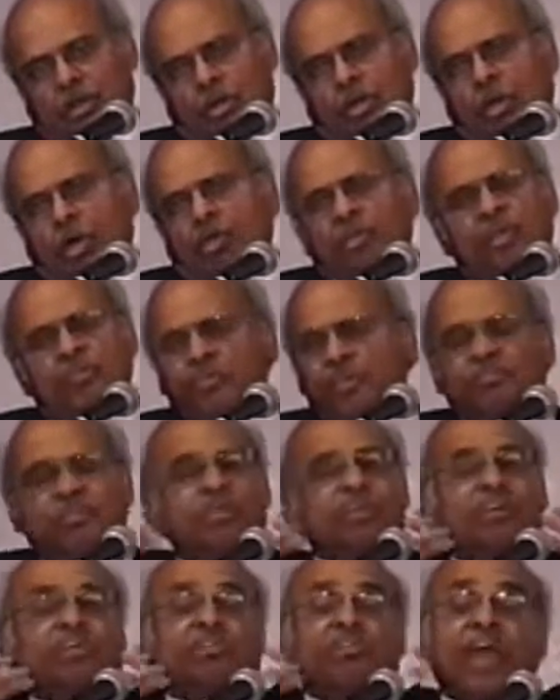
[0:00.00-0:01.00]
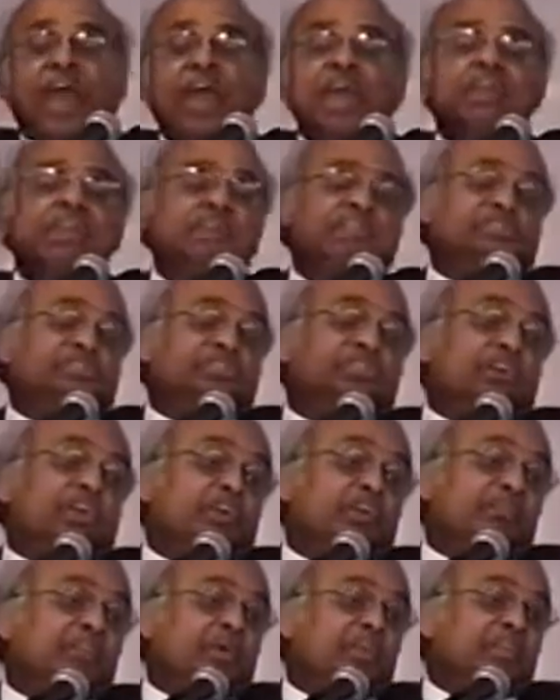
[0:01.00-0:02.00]
or however grand its
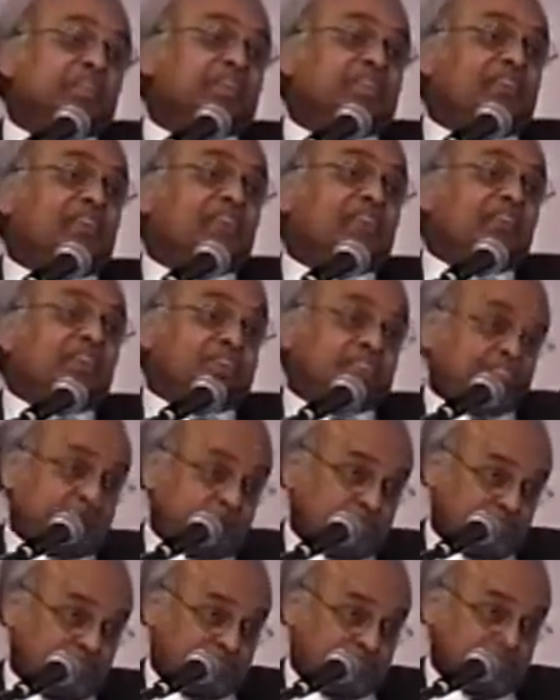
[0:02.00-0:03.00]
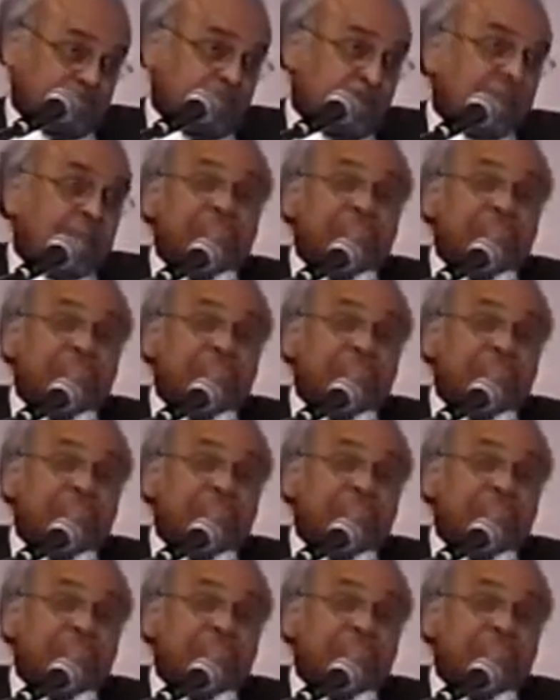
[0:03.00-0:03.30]
ceremonies of vestments,